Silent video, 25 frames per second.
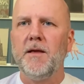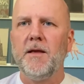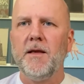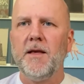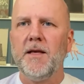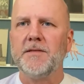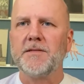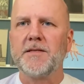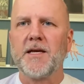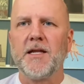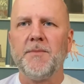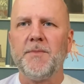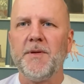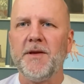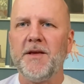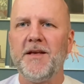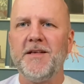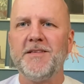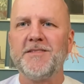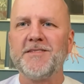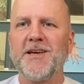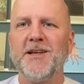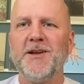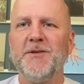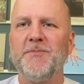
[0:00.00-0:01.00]
It's gonna be
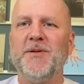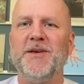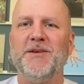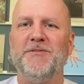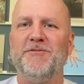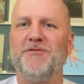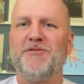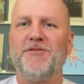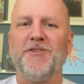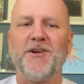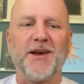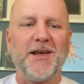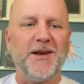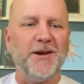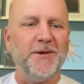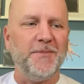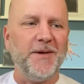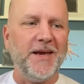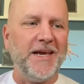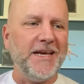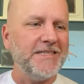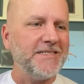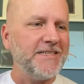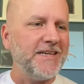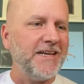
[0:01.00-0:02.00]
freaking
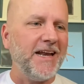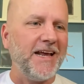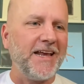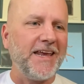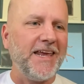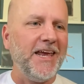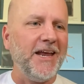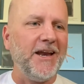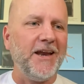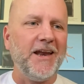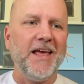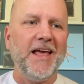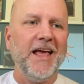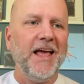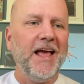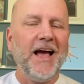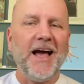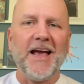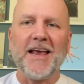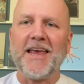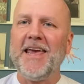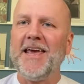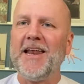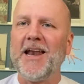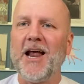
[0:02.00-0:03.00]
amazing. I
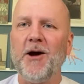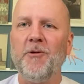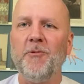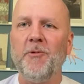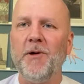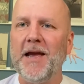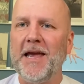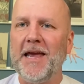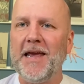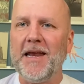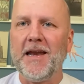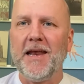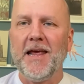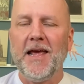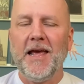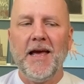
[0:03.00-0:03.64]
cannot wait.